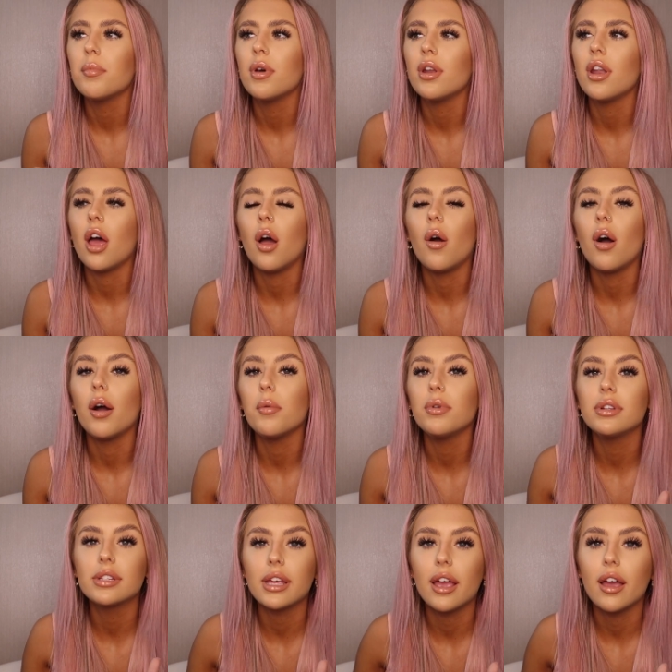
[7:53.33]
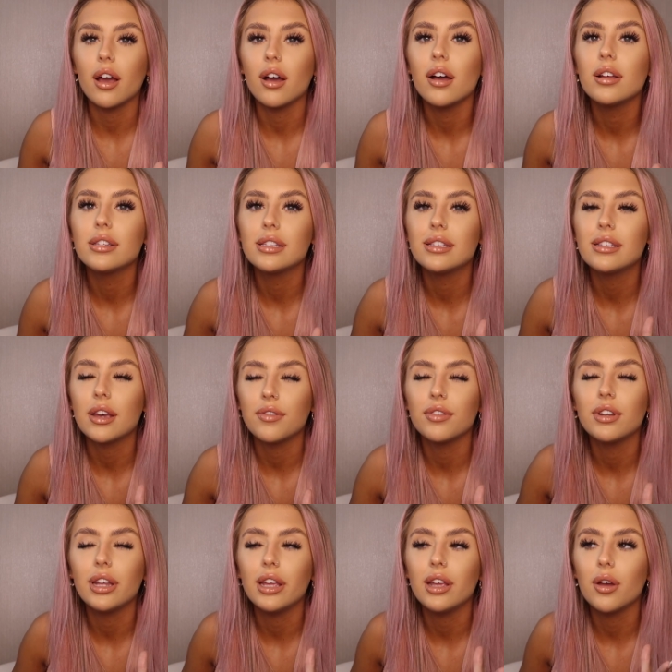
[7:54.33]
But no, I wouldn't say it hurts. It's
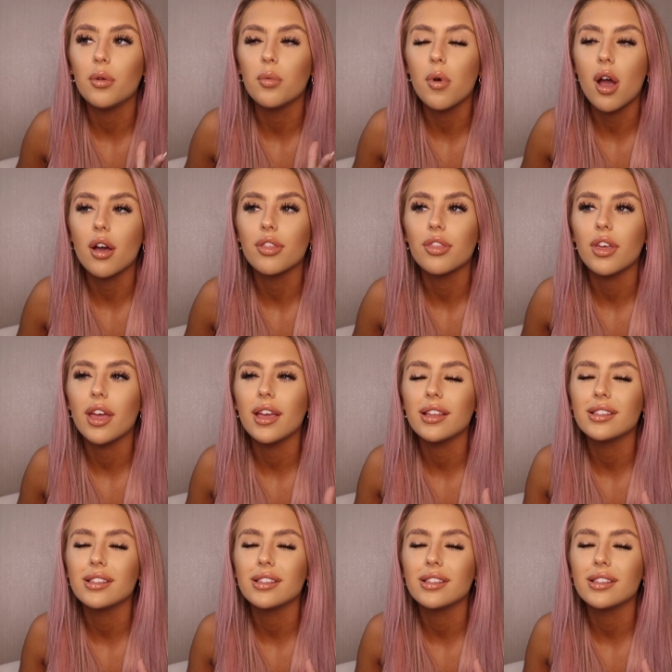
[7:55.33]
definitely worth it.